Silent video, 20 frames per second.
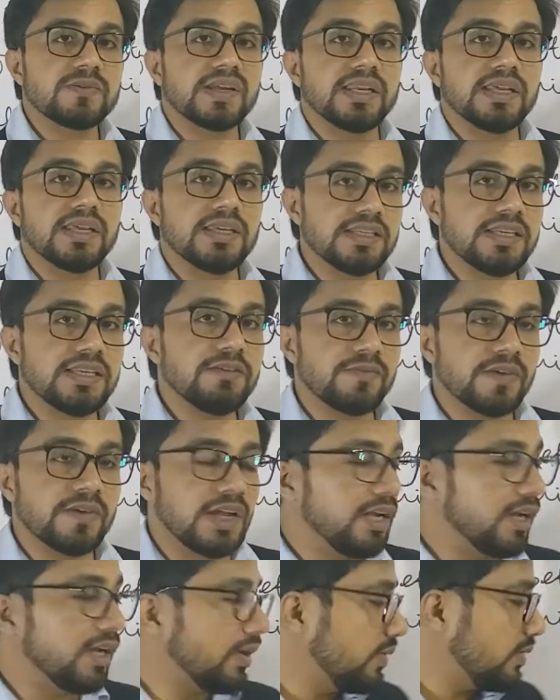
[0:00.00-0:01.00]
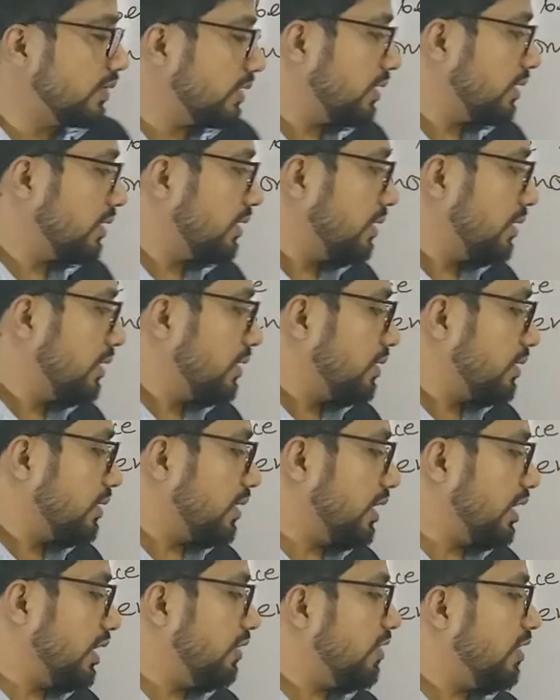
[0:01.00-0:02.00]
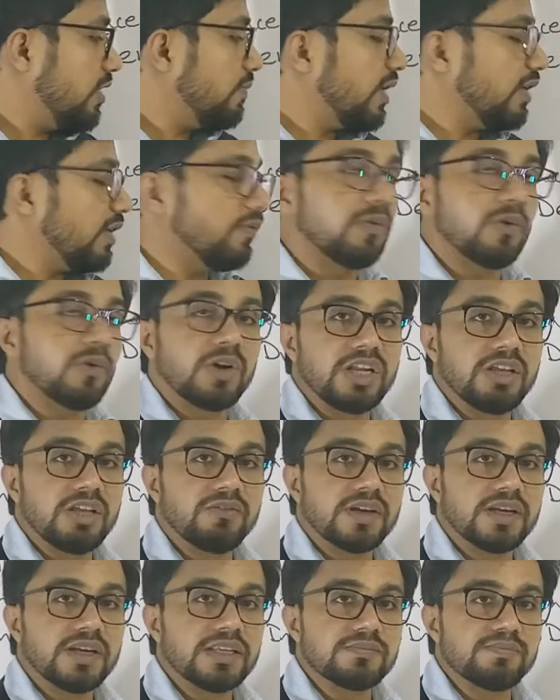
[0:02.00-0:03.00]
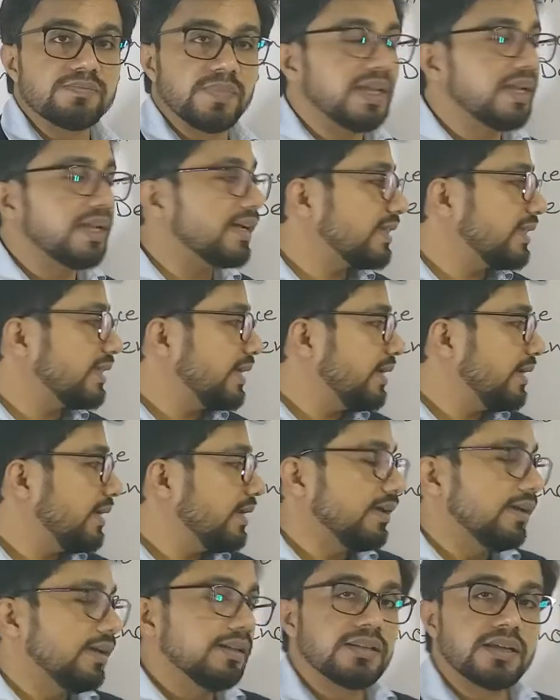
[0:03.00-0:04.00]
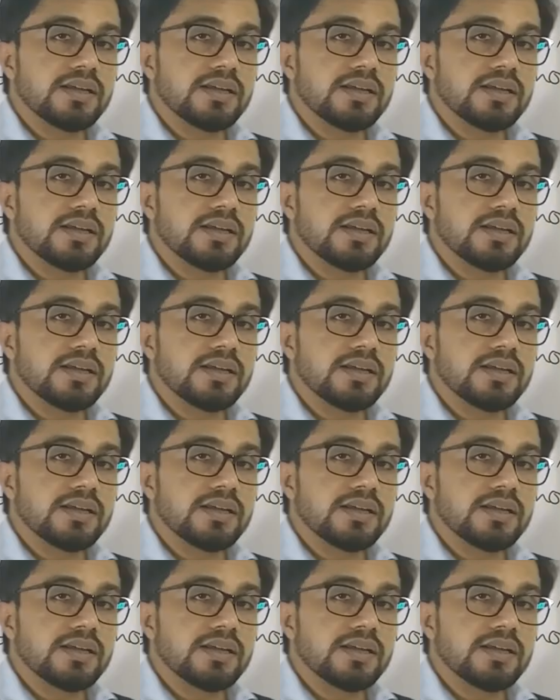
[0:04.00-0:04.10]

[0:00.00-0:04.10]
we can easily find out 31 by 41 is bigger than